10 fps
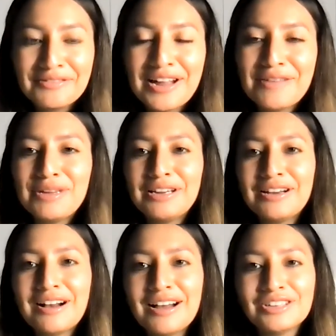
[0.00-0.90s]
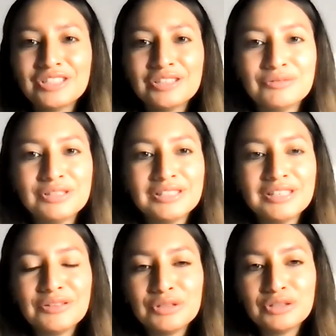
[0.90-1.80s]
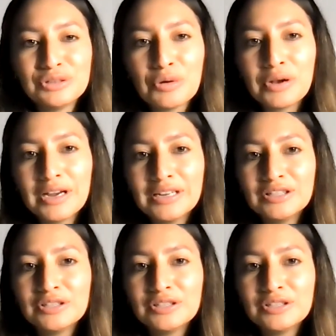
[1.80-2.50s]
I mean, gosh, it was so good.